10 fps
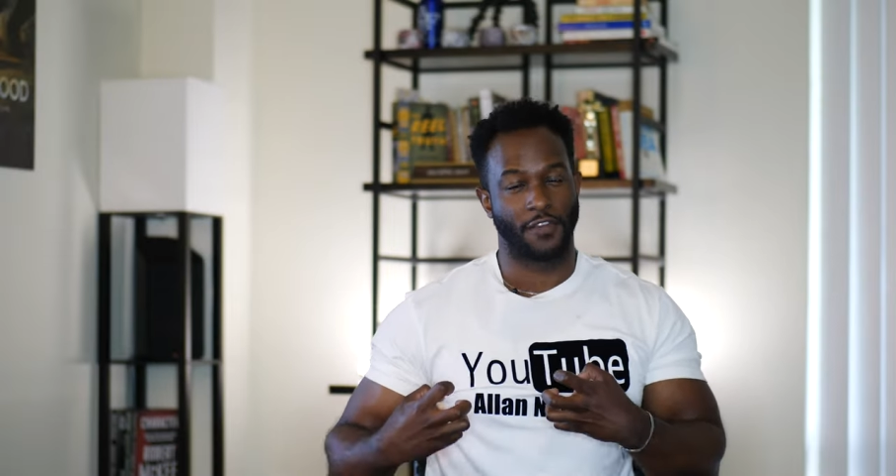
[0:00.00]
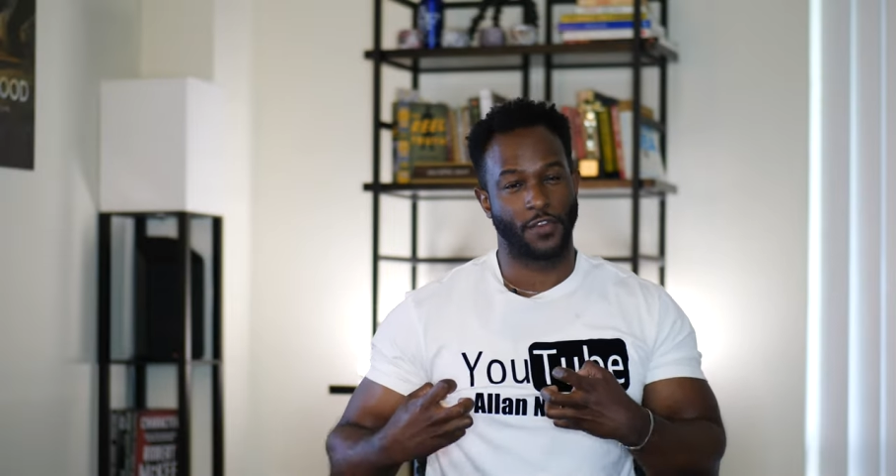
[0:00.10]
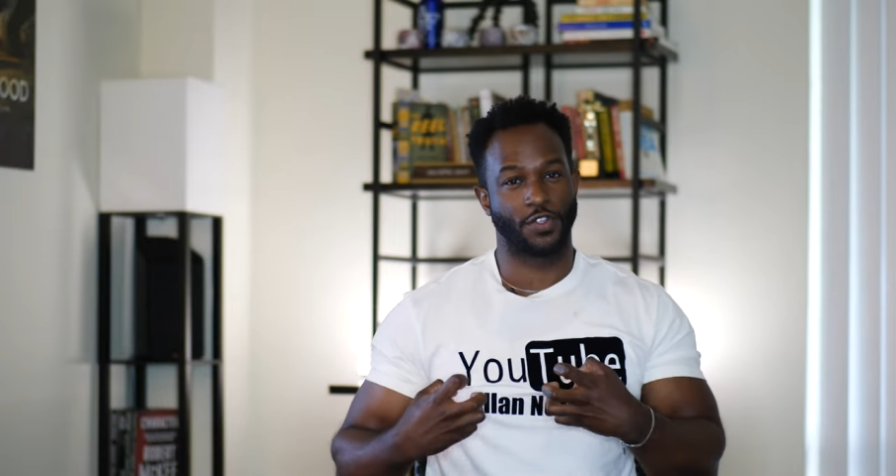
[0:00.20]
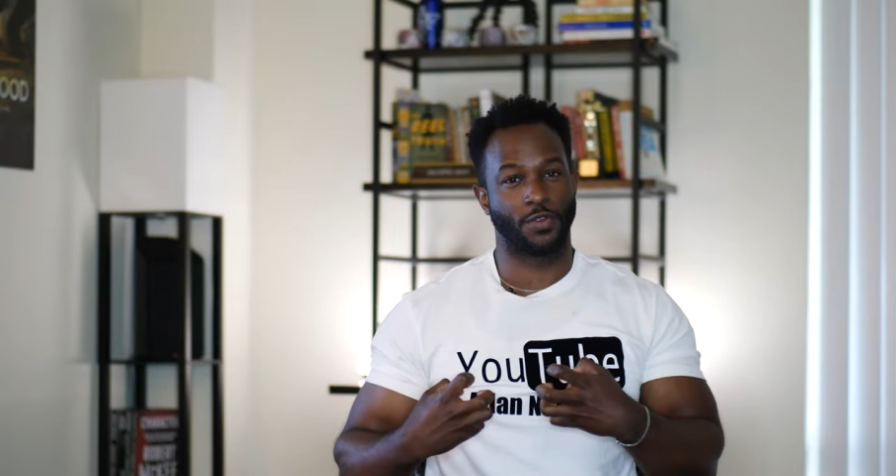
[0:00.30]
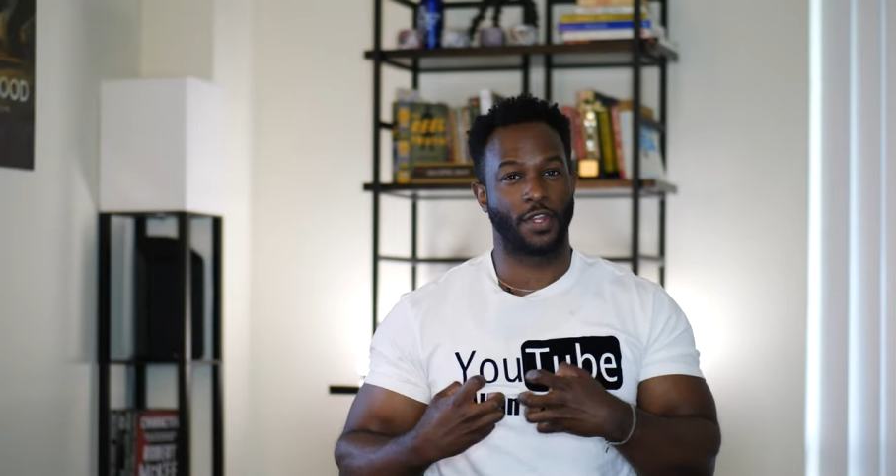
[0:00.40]
if you
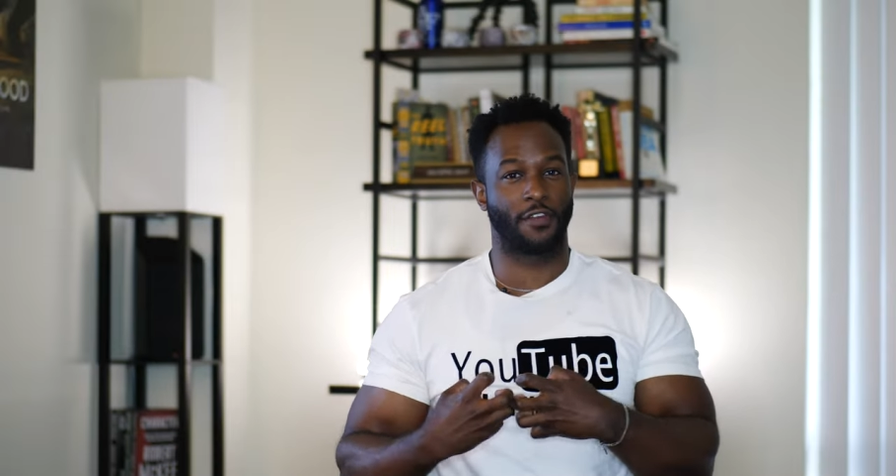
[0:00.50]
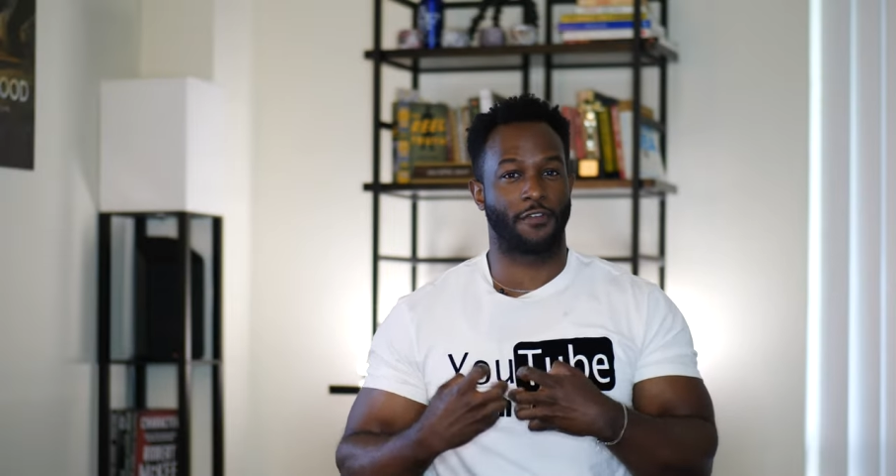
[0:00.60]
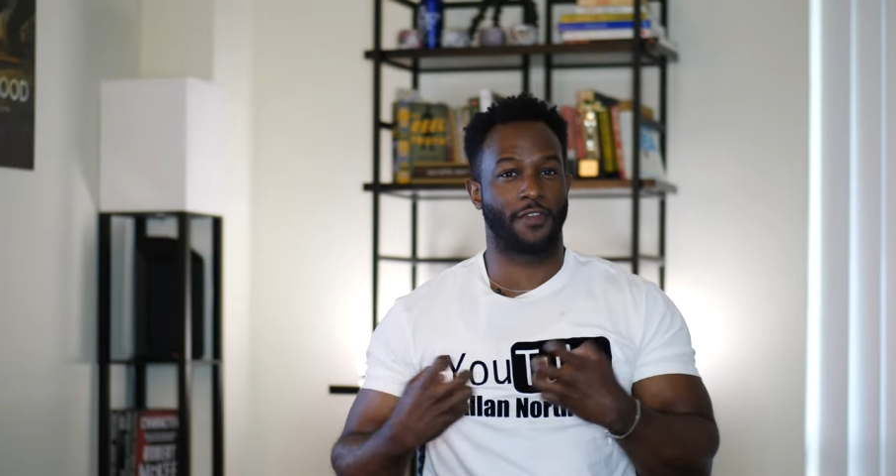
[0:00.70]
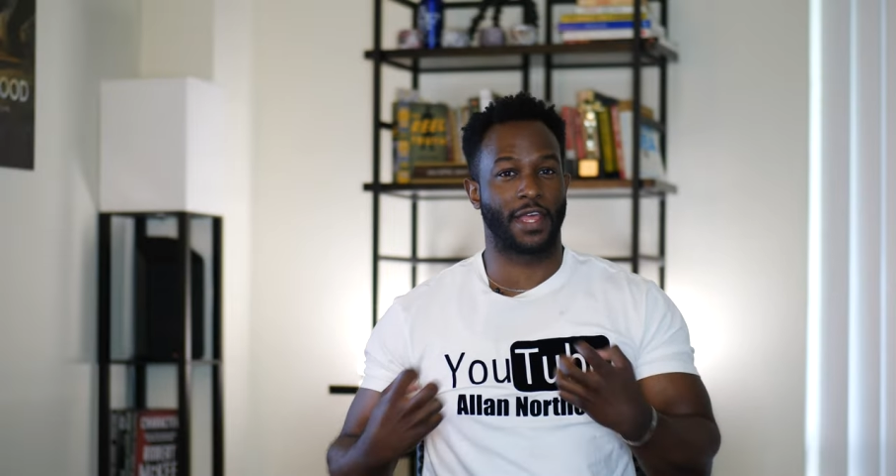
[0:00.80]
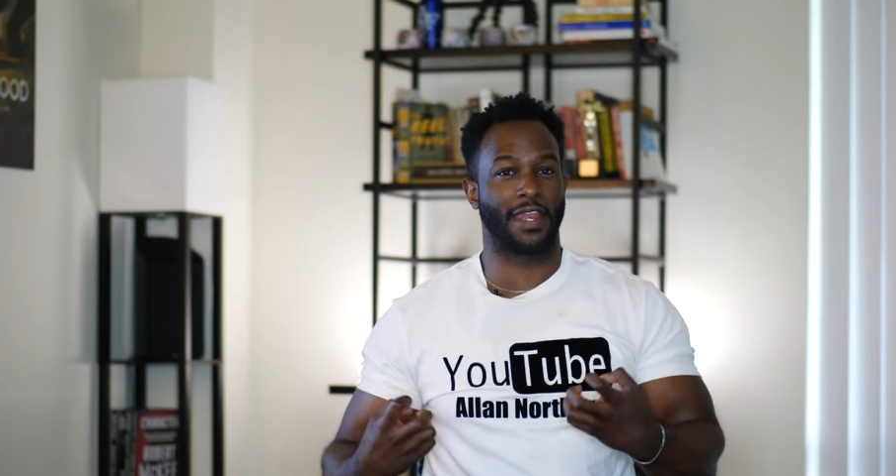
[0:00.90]
shoot in a
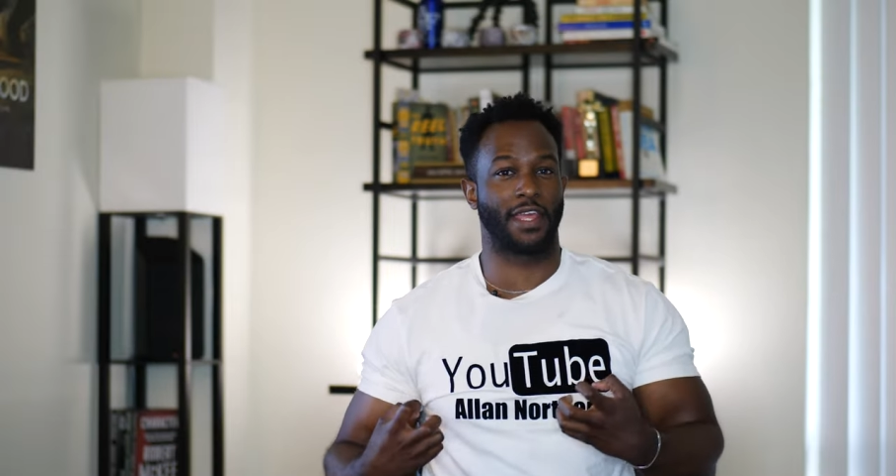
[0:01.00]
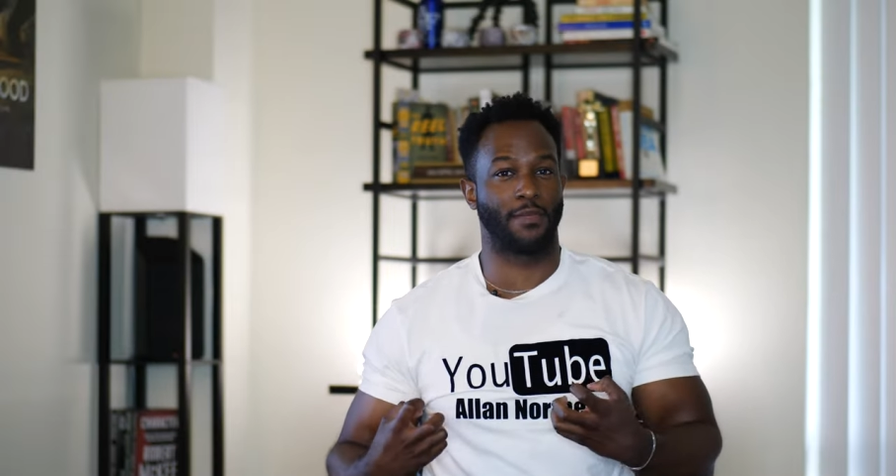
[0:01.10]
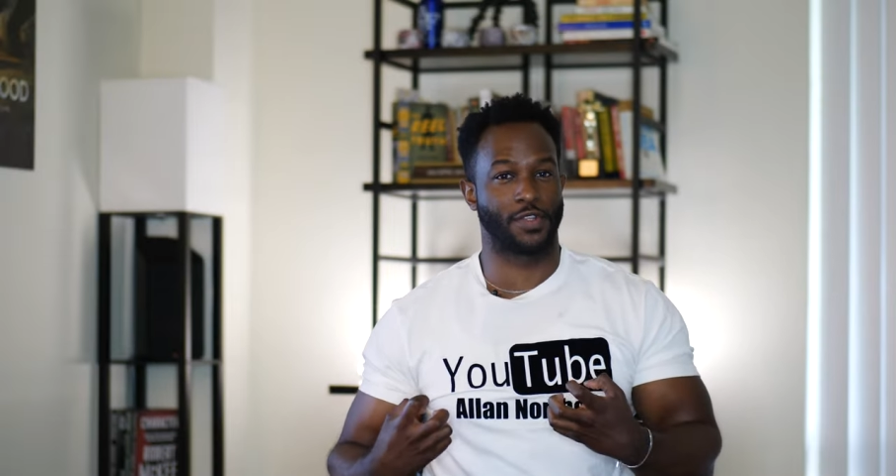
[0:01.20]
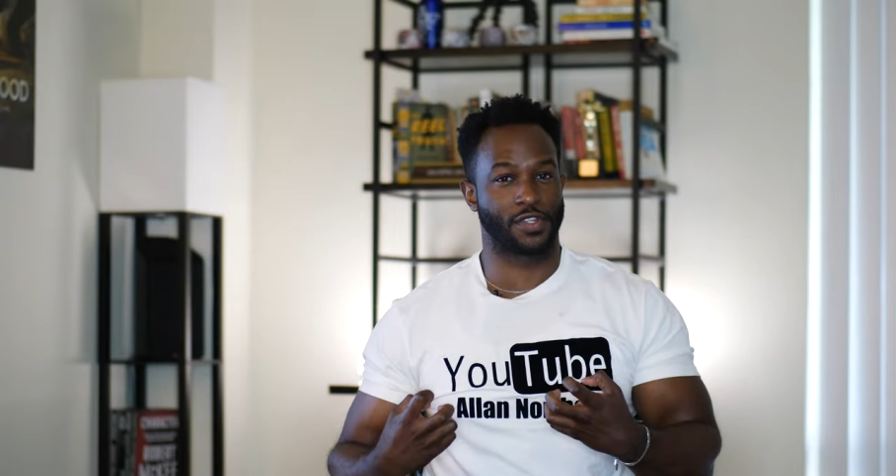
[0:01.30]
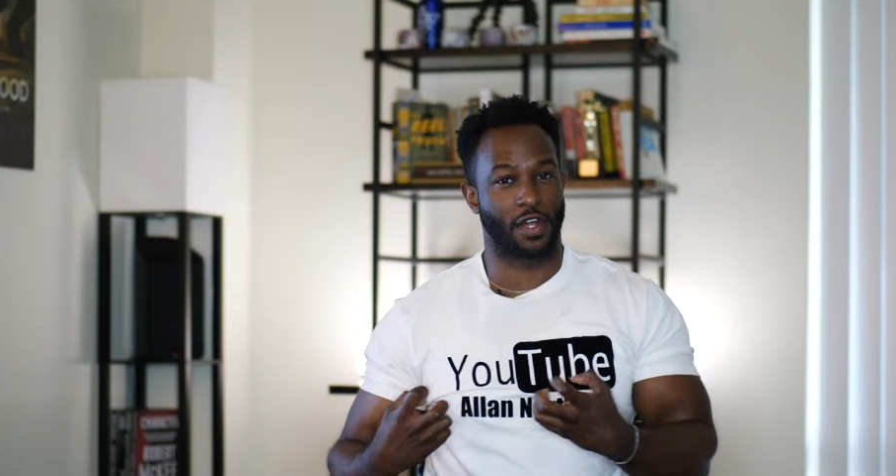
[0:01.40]
flat
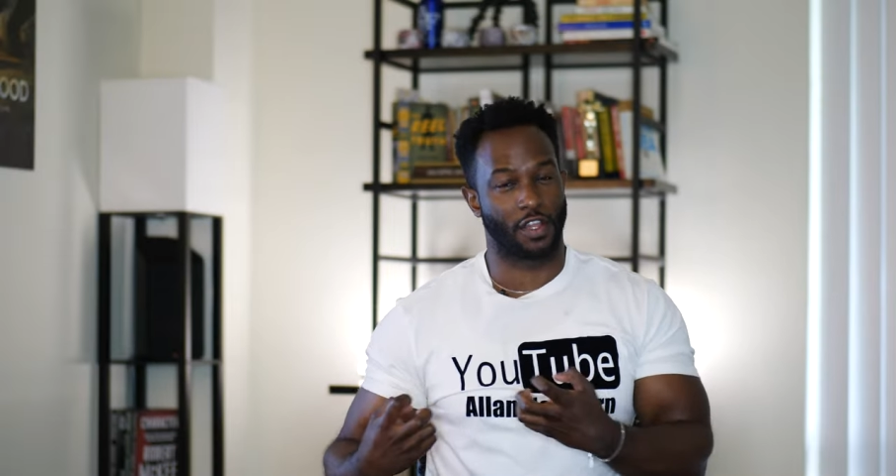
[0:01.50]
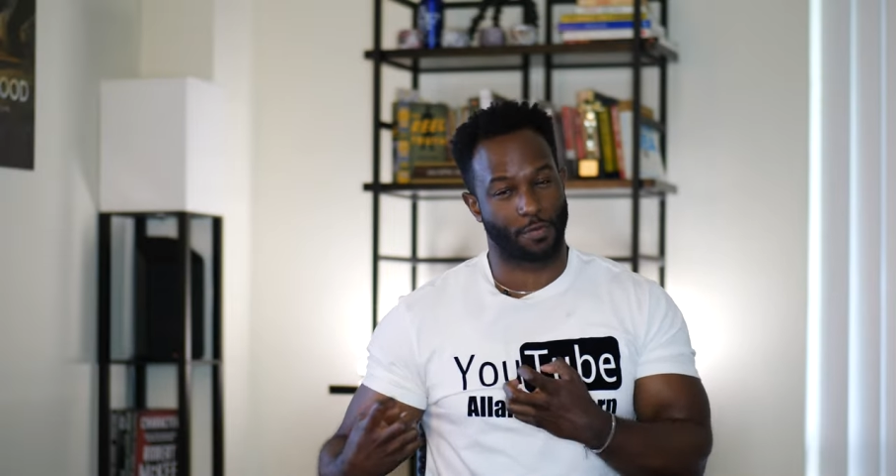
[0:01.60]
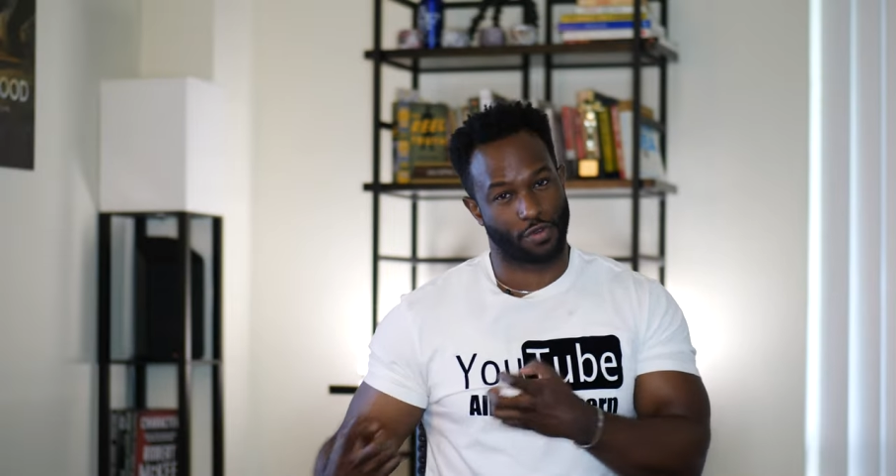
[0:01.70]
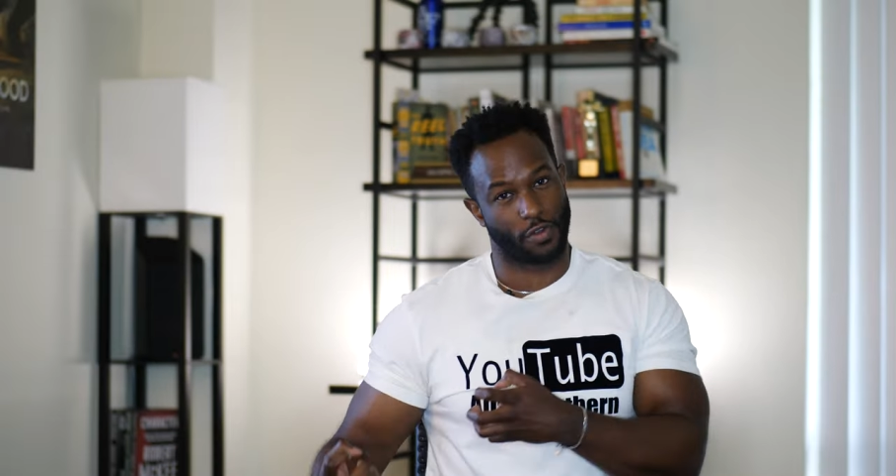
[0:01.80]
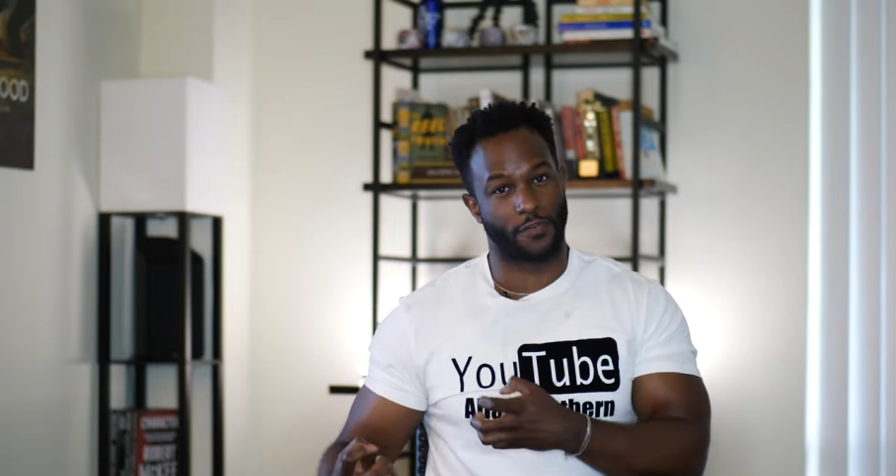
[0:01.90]
image color
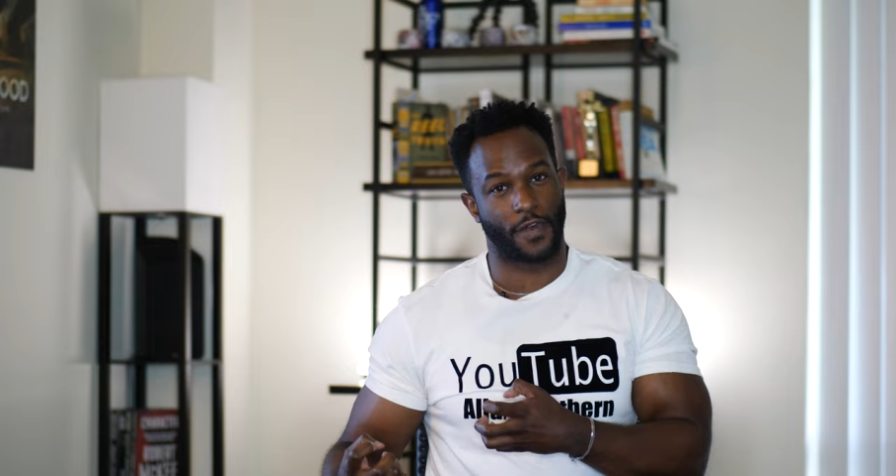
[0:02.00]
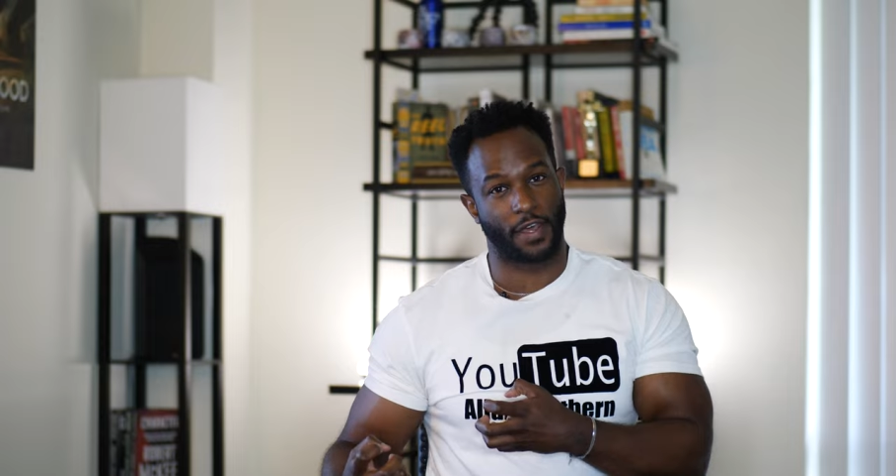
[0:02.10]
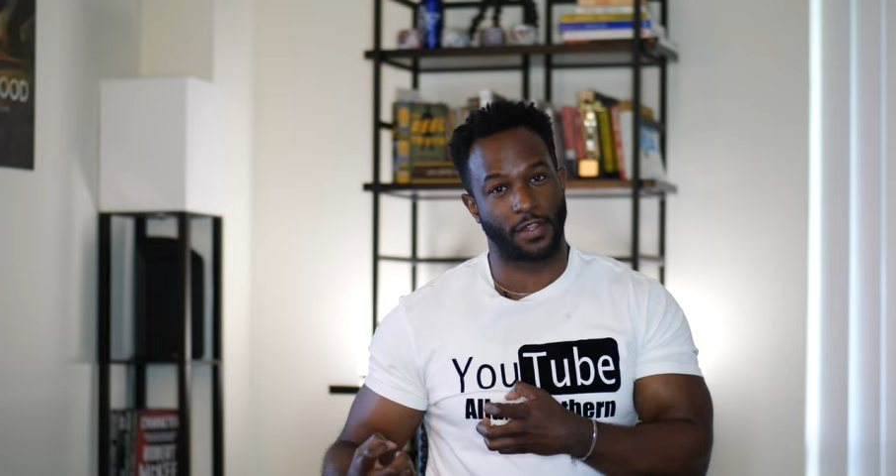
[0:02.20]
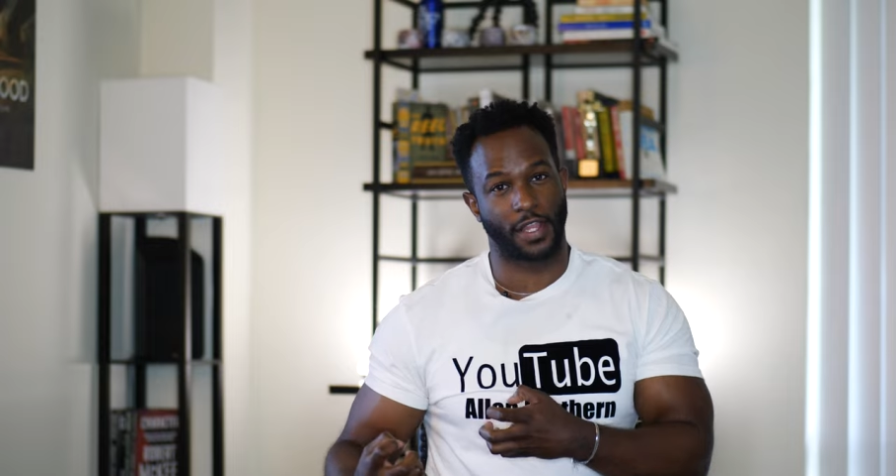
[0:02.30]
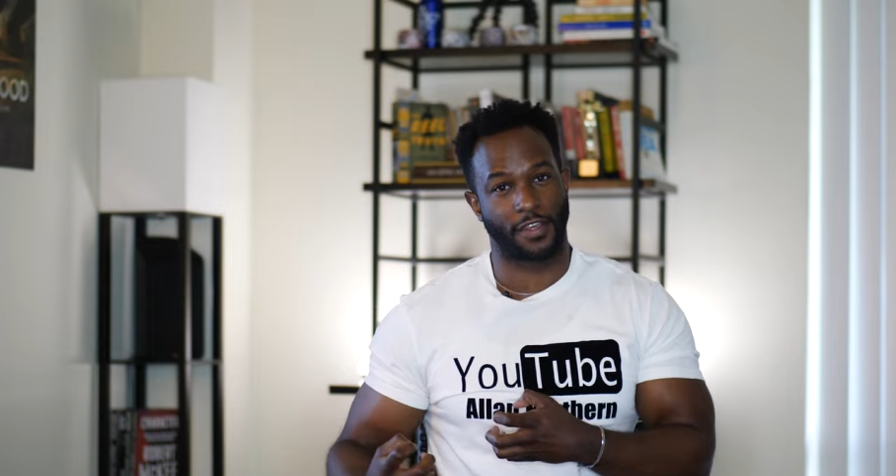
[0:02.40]

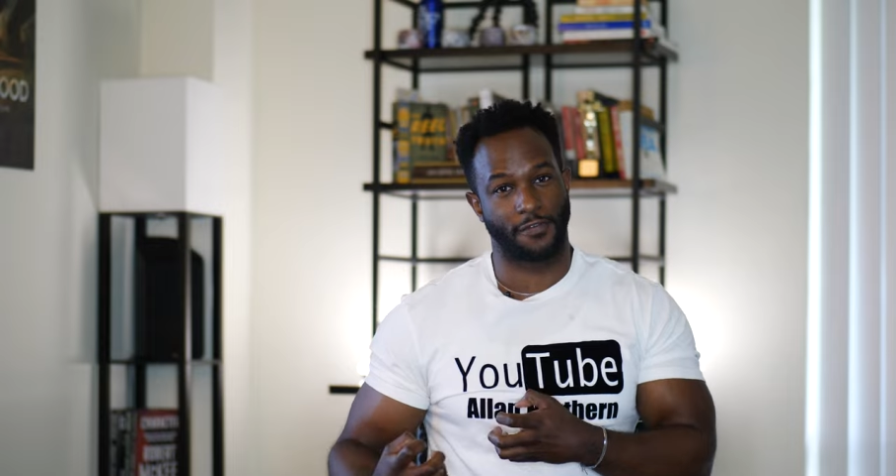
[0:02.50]
profile like